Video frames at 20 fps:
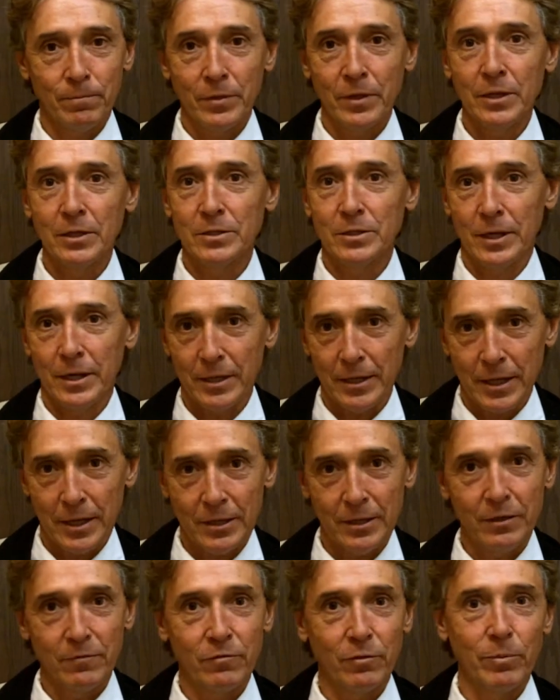things like
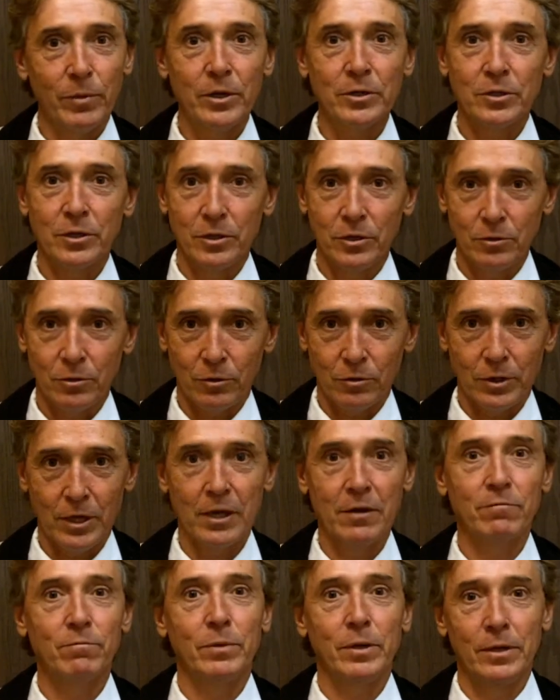that. The information that you all
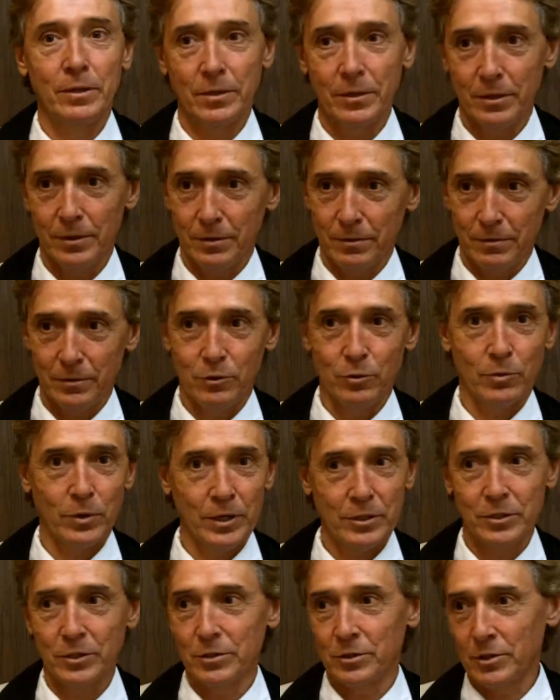gave me, the
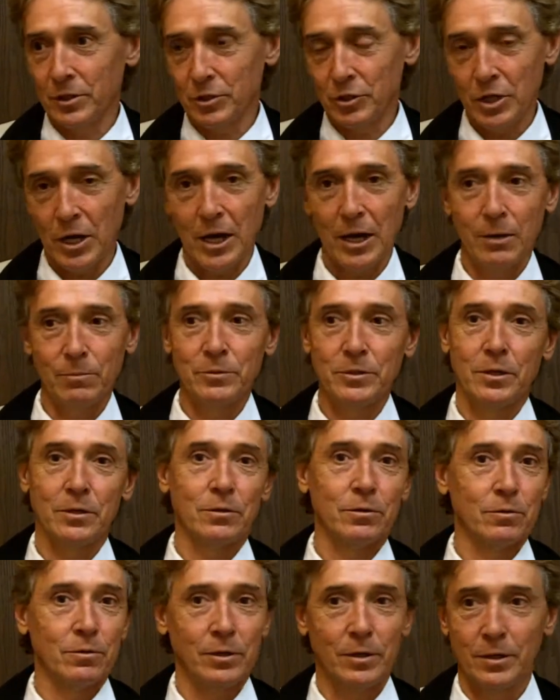directions, the job
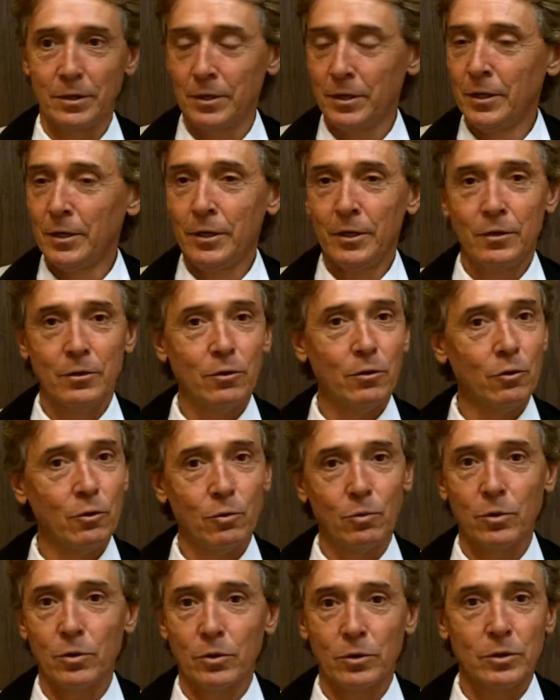center, the
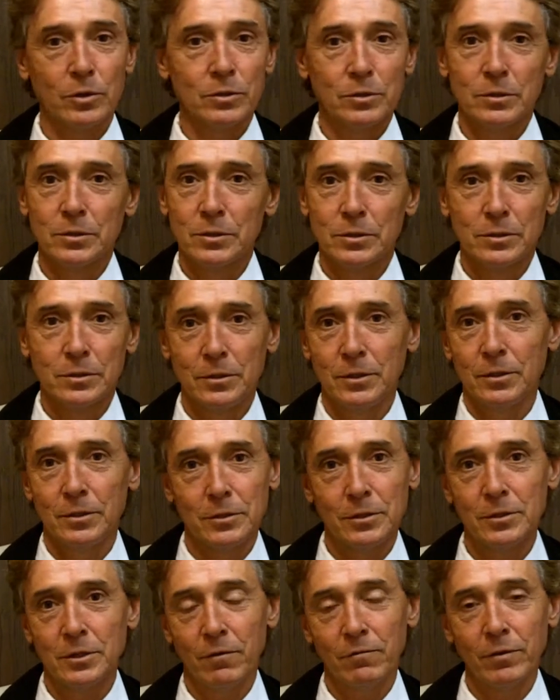whole work,
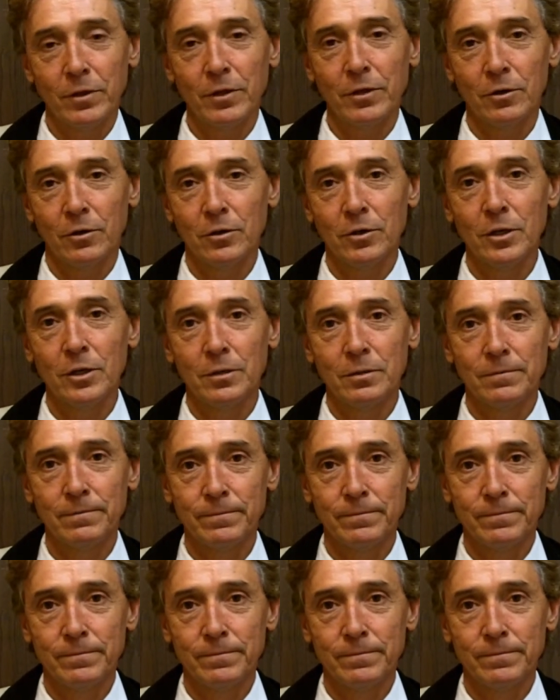just everything you all did.